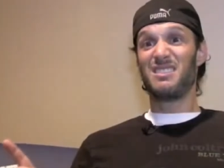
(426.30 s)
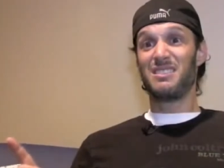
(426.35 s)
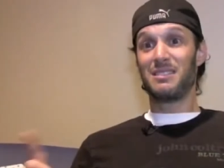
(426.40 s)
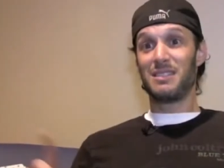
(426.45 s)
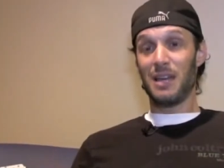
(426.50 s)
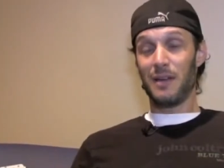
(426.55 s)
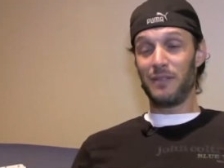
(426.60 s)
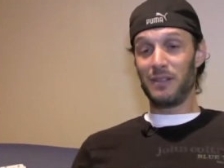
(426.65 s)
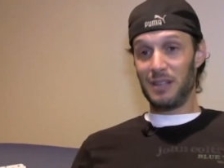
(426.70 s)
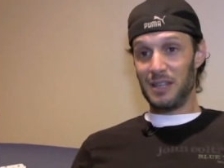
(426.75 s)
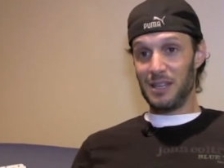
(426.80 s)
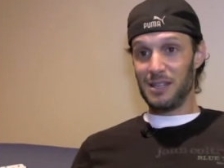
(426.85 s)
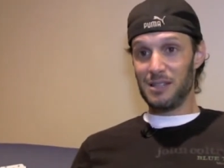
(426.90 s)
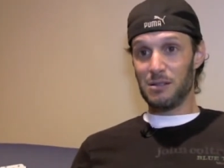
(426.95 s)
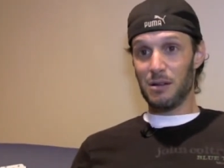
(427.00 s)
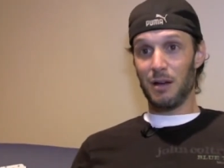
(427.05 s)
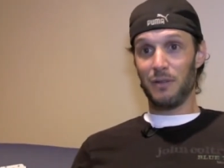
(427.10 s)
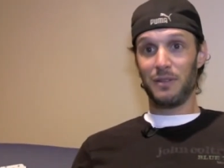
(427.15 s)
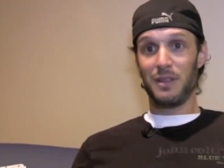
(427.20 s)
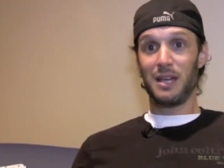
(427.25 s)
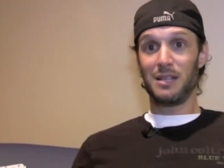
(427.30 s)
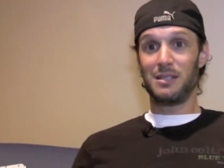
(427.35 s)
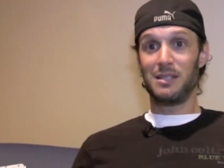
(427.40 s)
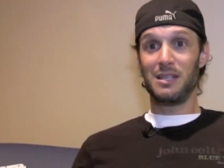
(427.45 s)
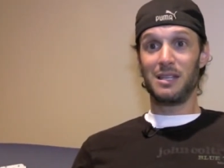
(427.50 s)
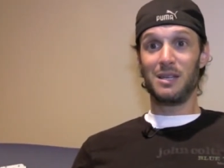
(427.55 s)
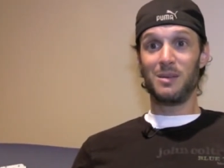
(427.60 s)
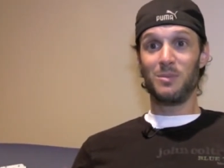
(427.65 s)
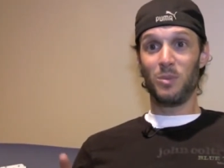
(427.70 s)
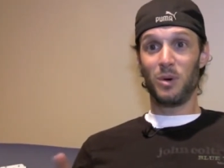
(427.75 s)
Seven kids off of that
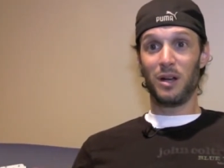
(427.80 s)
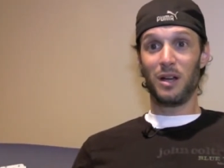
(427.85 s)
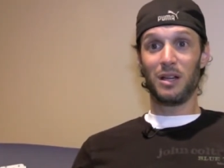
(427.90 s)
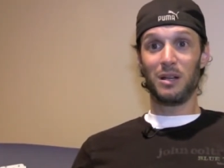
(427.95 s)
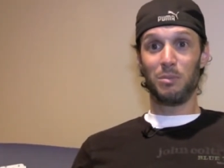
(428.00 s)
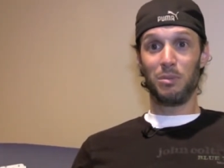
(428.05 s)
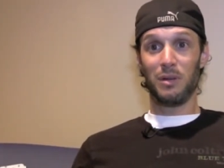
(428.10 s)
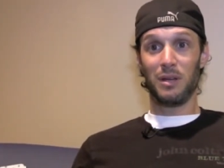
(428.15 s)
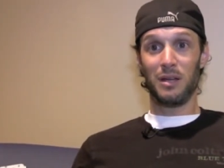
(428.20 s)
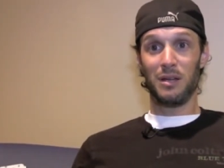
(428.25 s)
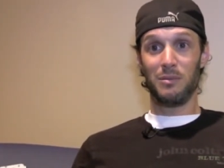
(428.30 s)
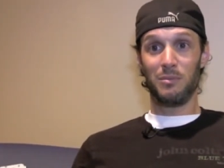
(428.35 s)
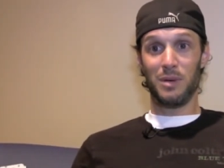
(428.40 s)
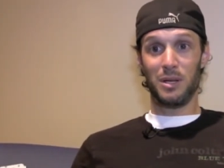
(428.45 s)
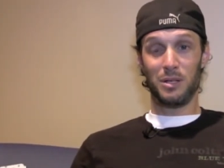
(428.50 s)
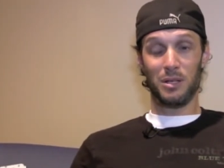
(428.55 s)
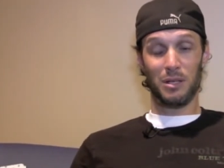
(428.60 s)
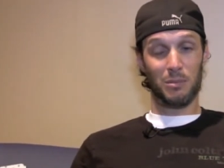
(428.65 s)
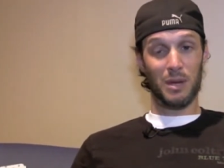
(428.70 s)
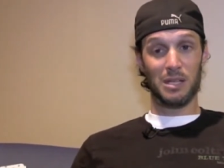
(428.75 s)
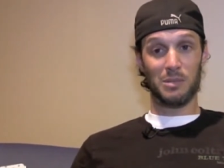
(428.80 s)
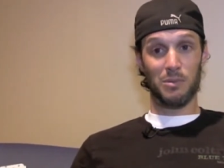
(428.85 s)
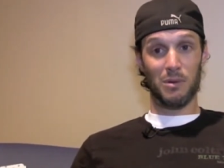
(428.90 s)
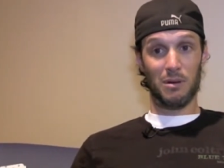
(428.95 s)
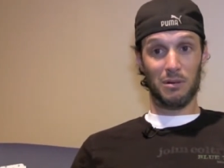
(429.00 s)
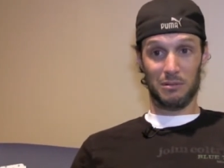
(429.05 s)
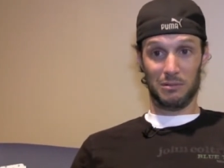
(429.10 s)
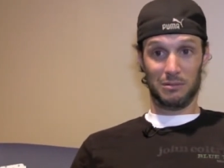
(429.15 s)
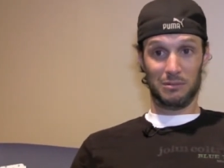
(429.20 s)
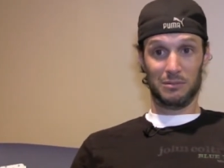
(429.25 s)
team went on to play Major League
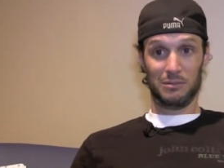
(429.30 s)
Baseball.